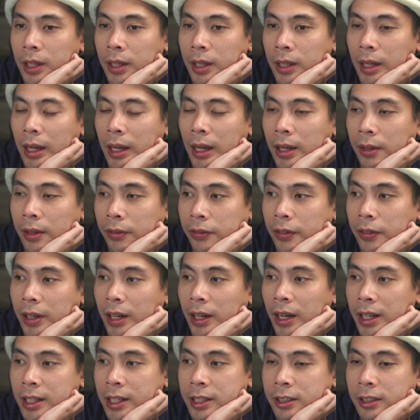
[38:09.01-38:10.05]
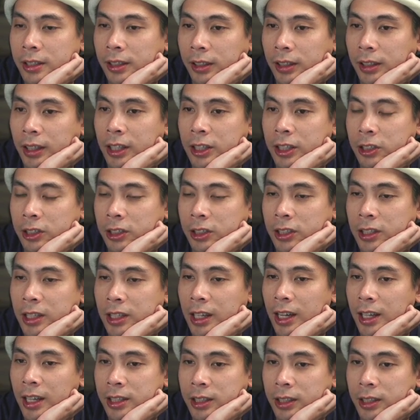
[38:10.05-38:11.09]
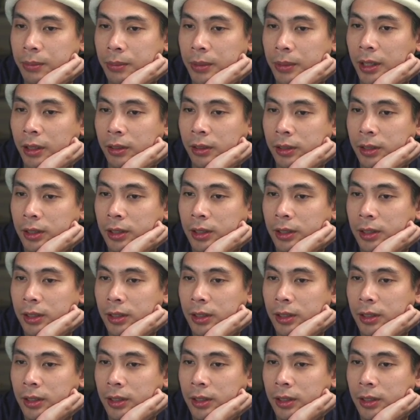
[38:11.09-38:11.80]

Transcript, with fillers: Half isolation gasket mount.